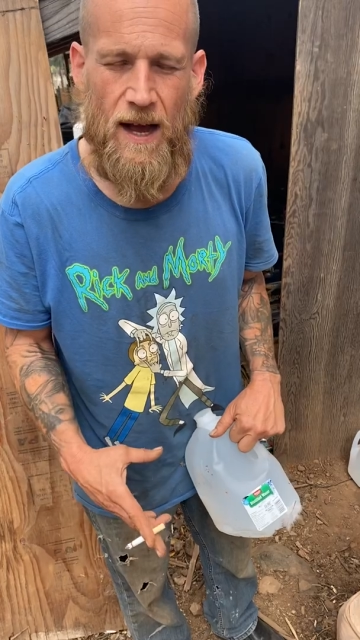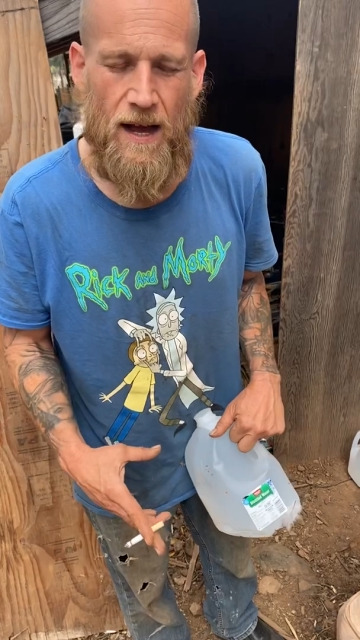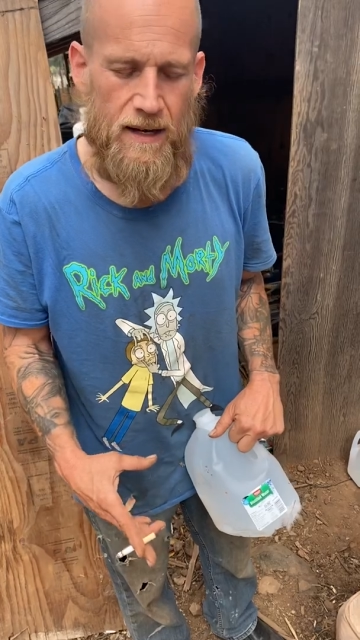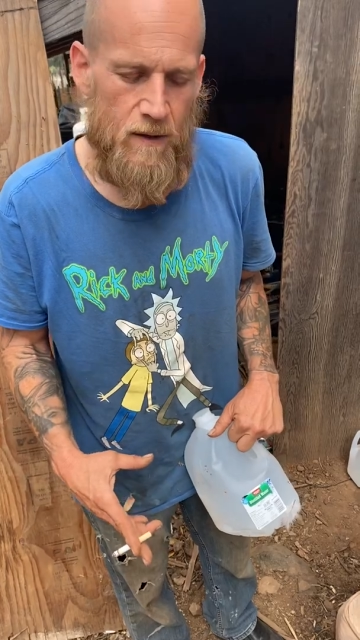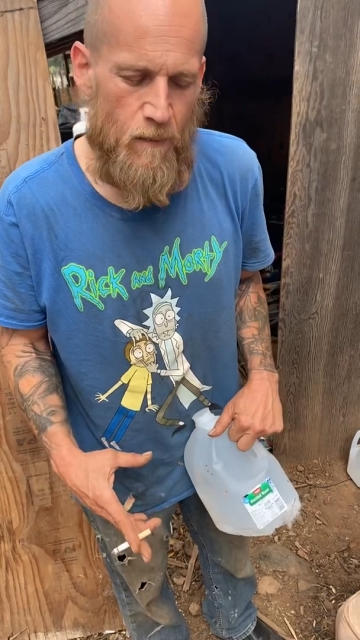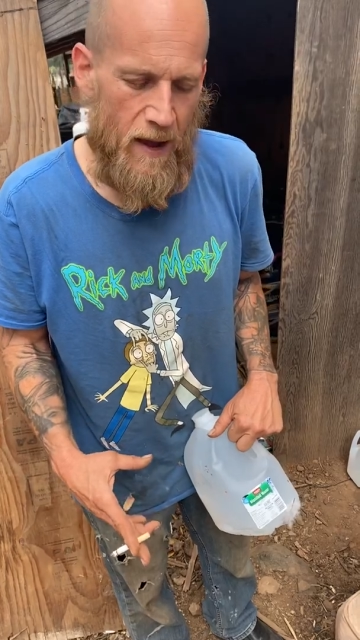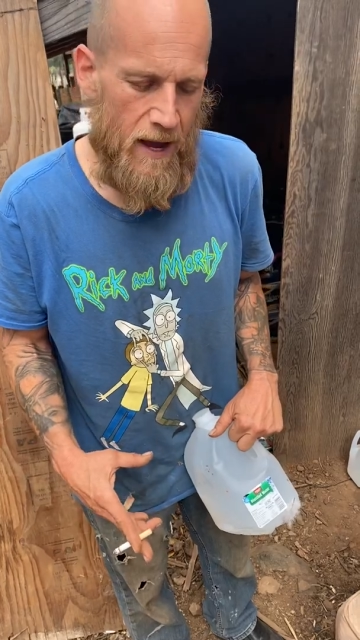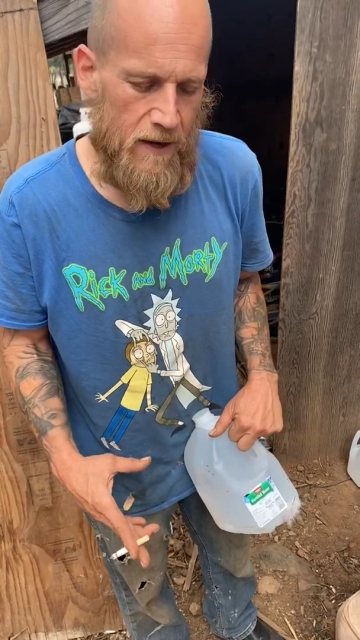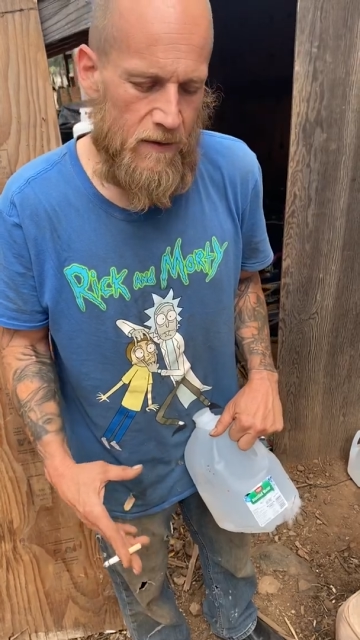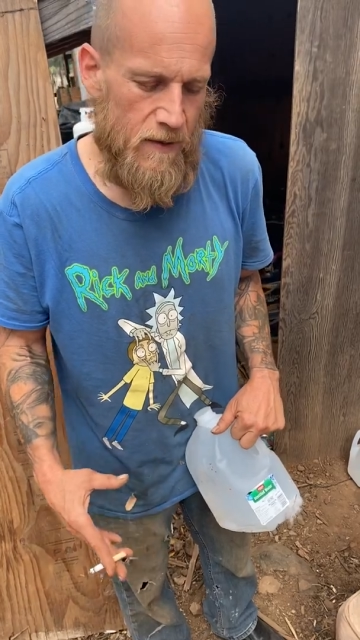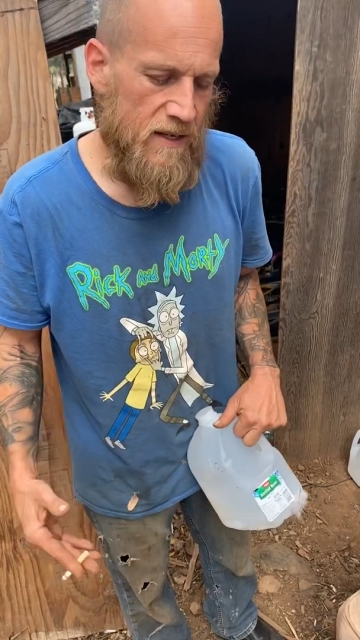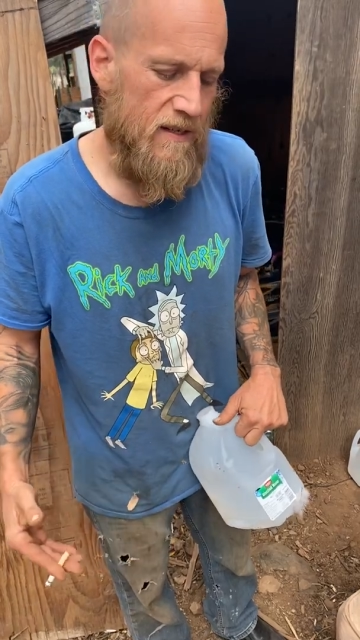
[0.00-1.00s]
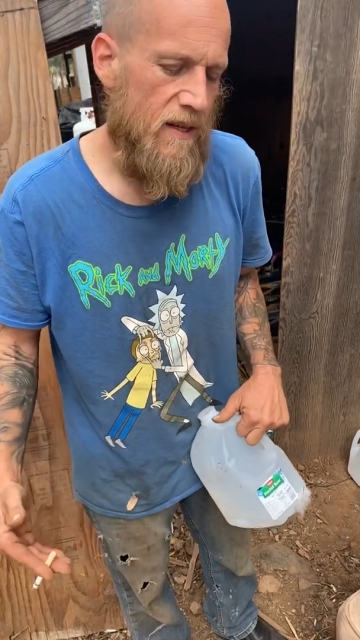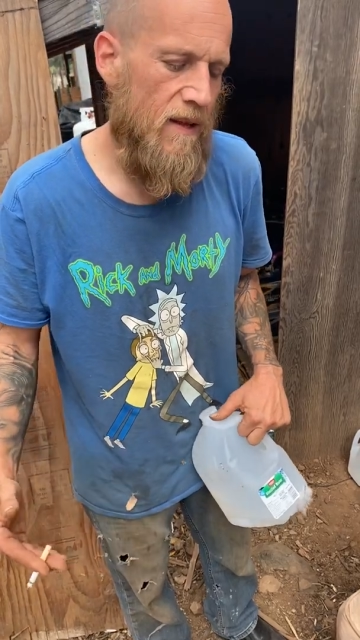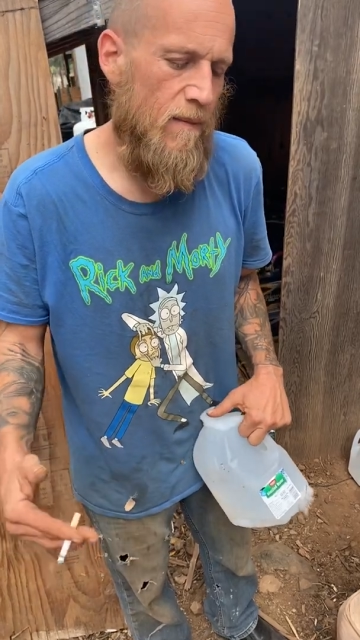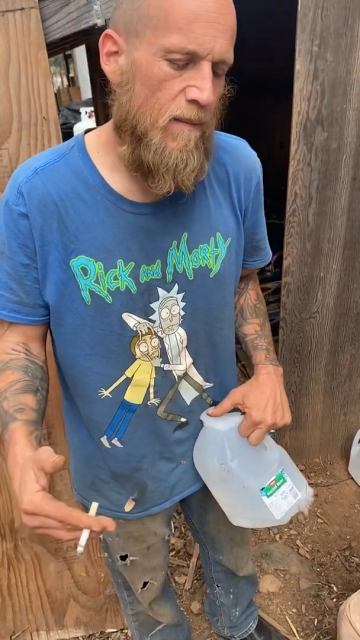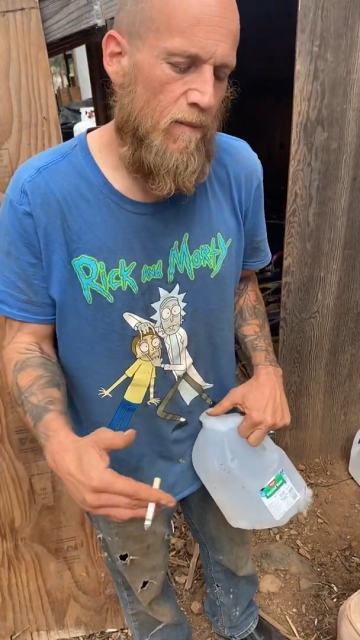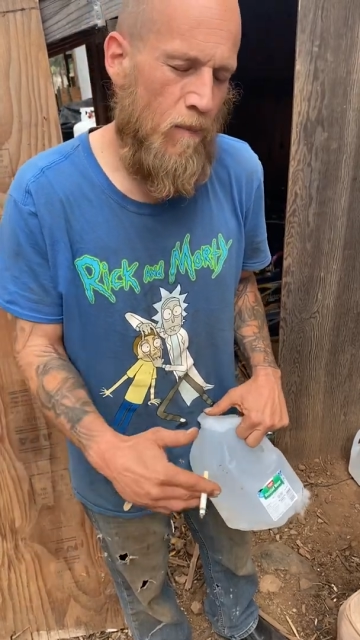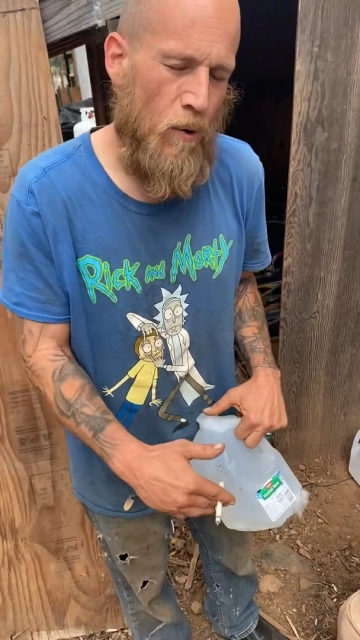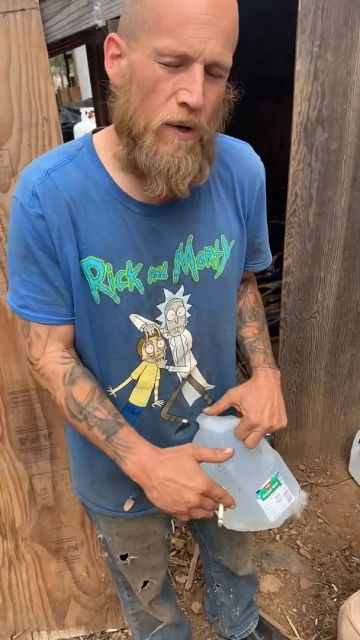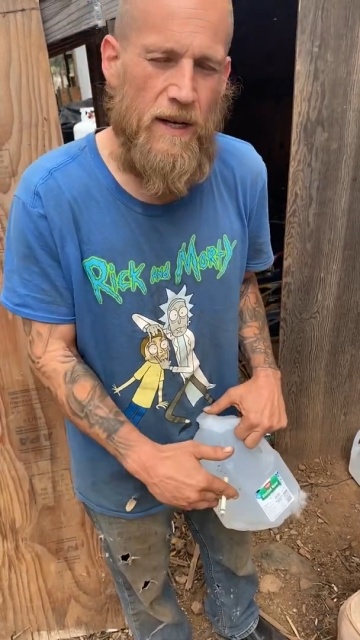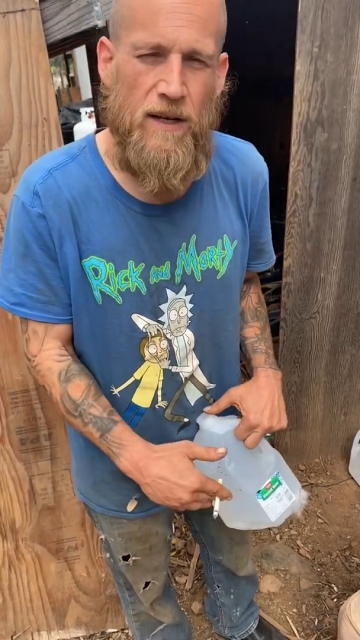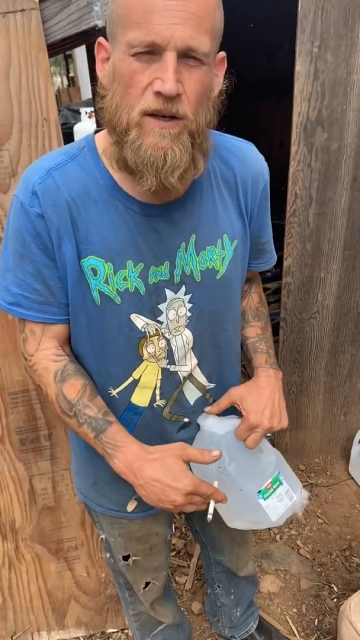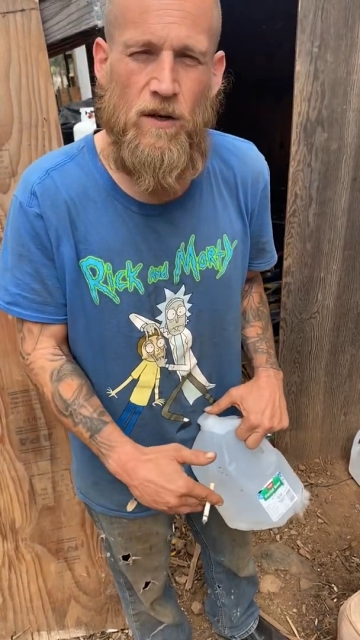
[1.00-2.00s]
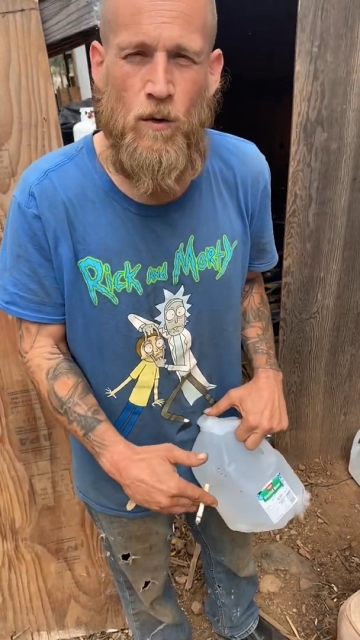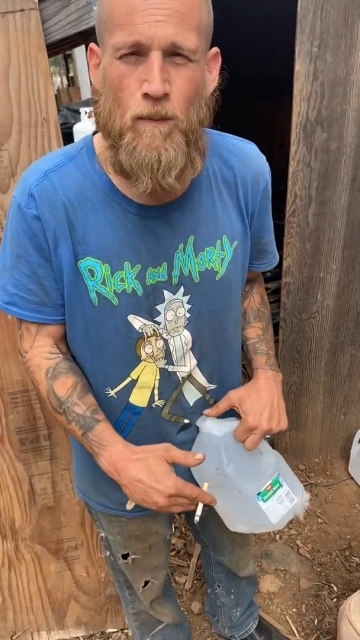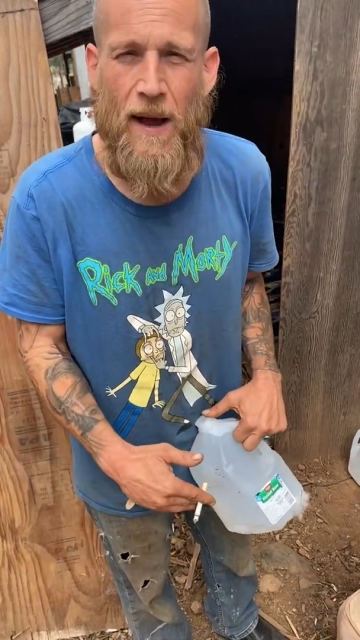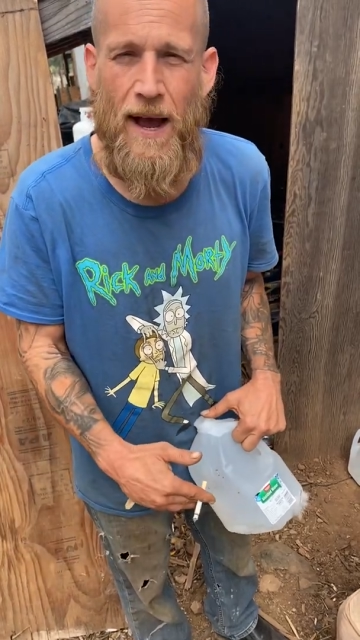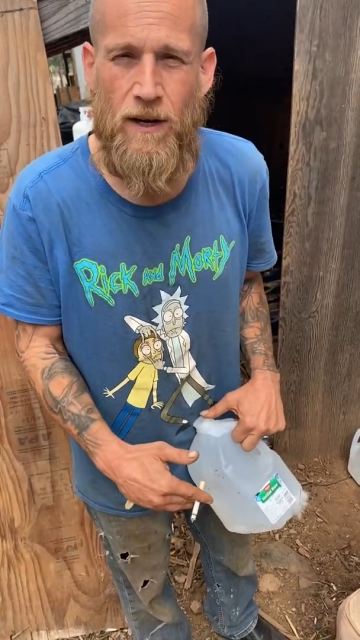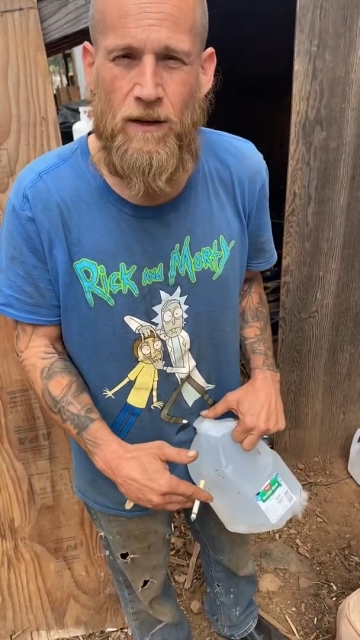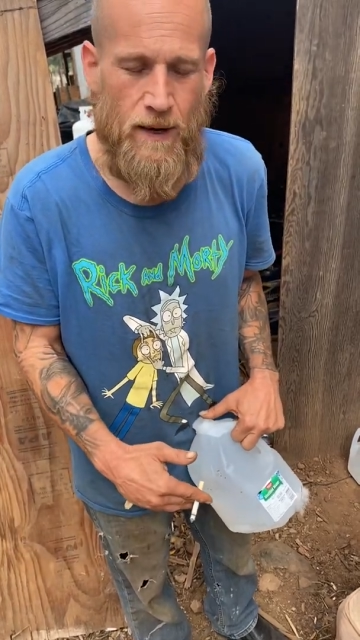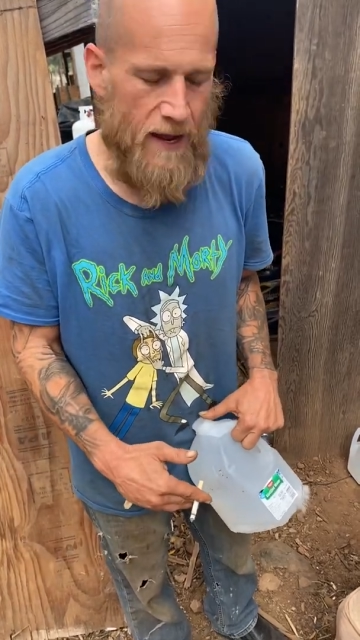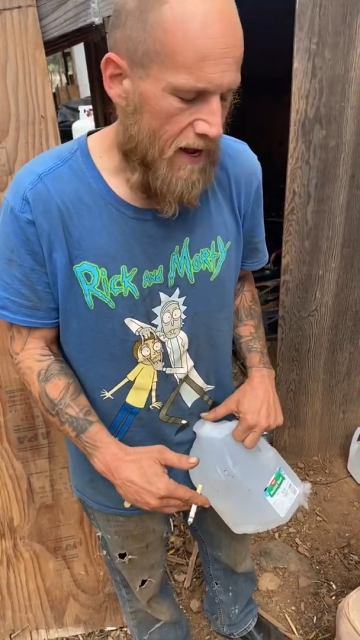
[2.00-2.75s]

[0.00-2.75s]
out of the batteries, put in new battery